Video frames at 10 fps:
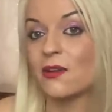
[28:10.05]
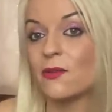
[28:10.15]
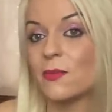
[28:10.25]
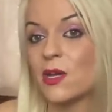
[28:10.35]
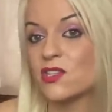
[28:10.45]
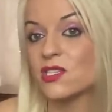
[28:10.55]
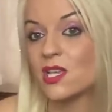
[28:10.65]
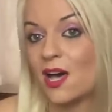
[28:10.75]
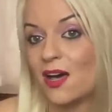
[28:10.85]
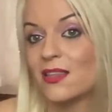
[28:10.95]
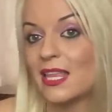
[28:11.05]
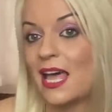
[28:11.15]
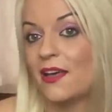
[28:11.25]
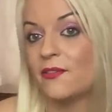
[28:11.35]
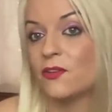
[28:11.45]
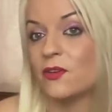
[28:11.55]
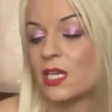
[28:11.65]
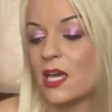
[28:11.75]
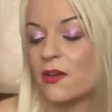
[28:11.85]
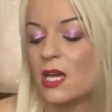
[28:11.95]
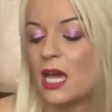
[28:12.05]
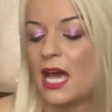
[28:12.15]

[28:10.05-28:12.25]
Their emotions are there for you,